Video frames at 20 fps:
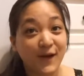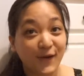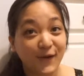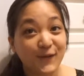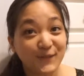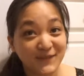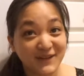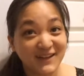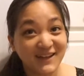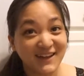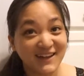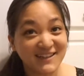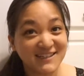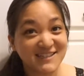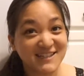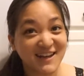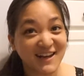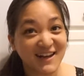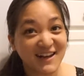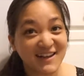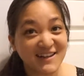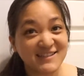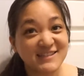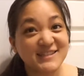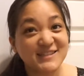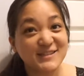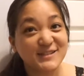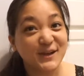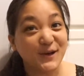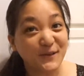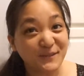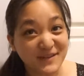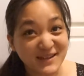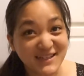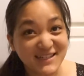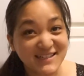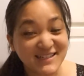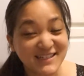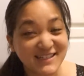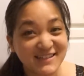Oh my gosh, guys, so
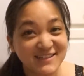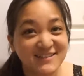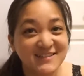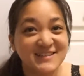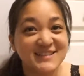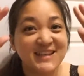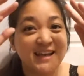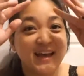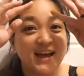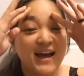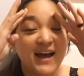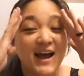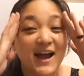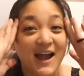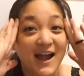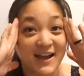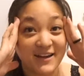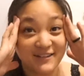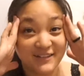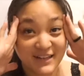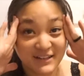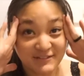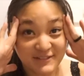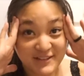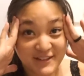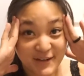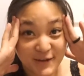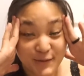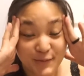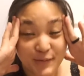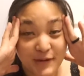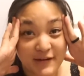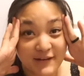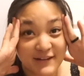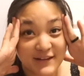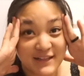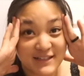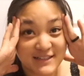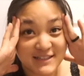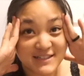many deals. I don't even know where
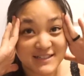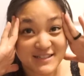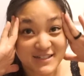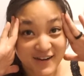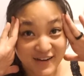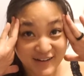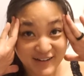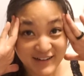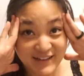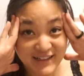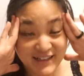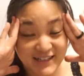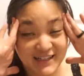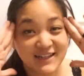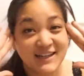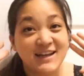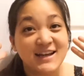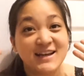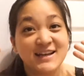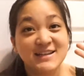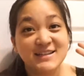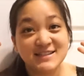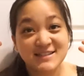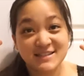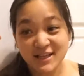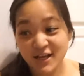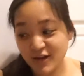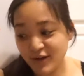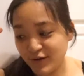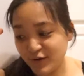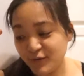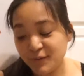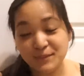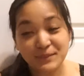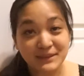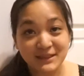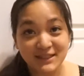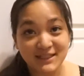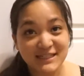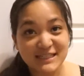to get started. So
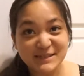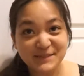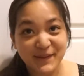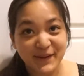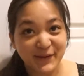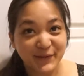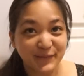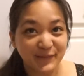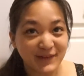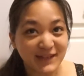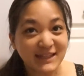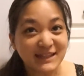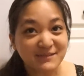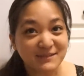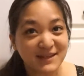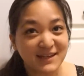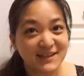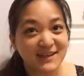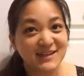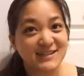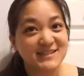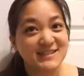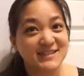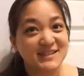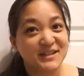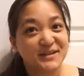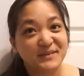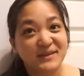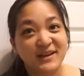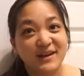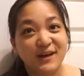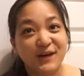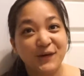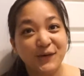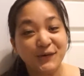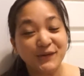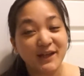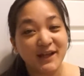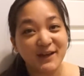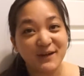please bear with me because it's gonna be a
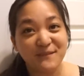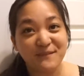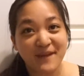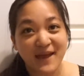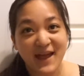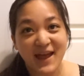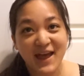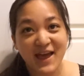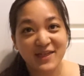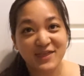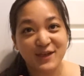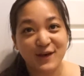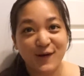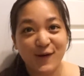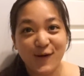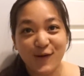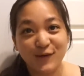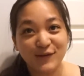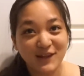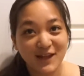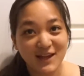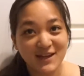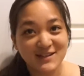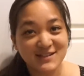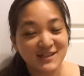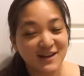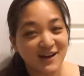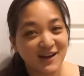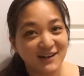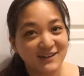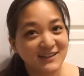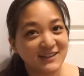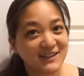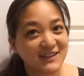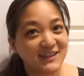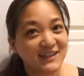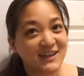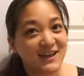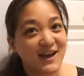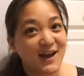whole lot of math, a whole lot of
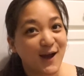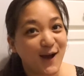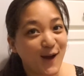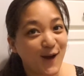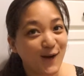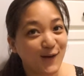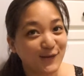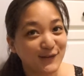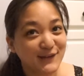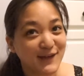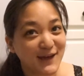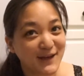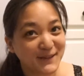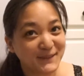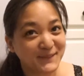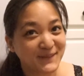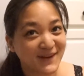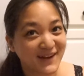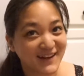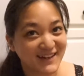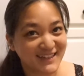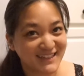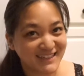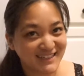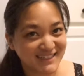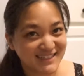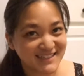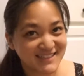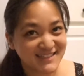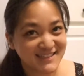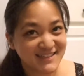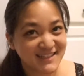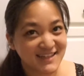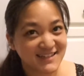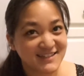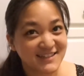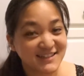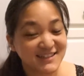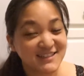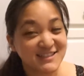talking, a whole lot of products.
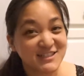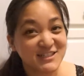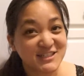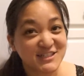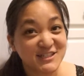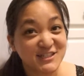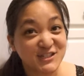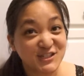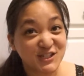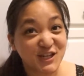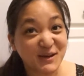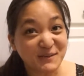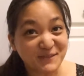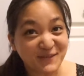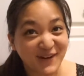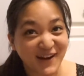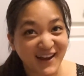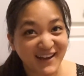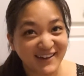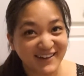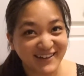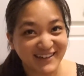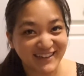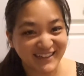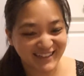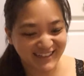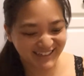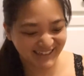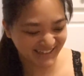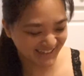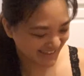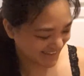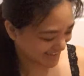So let's just jump right on in.